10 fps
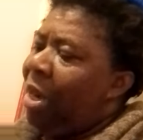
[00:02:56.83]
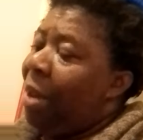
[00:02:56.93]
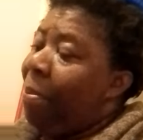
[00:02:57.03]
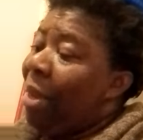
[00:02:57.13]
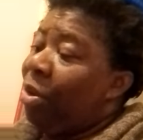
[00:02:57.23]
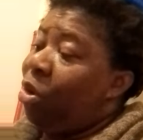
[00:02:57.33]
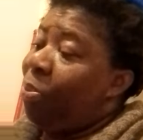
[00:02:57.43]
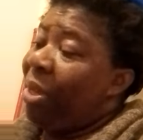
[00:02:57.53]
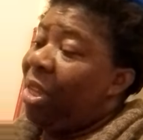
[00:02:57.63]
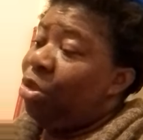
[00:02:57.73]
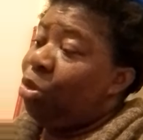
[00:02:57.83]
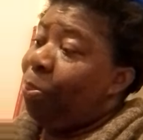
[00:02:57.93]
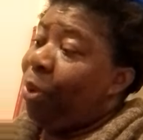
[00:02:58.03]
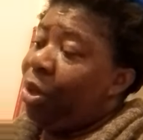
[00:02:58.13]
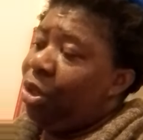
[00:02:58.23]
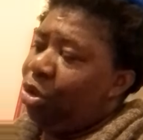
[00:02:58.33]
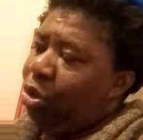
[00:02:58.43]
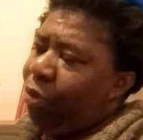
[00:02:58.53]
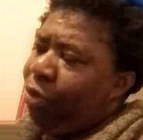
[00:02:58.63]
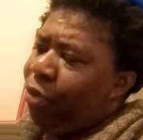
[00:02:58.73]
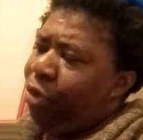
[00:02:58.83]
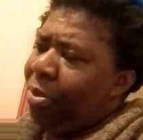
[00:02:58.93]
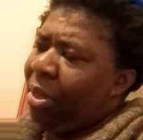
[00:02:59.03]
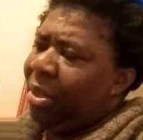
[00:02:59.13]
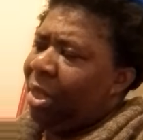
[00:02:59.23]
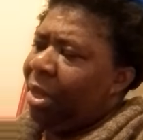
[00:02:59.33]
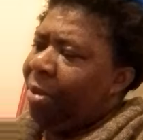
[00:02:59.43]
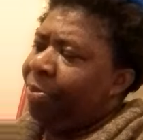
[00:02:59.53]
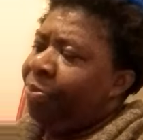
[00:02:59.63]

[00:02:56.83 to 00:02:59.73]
Let my God begin to punish all of you from this day.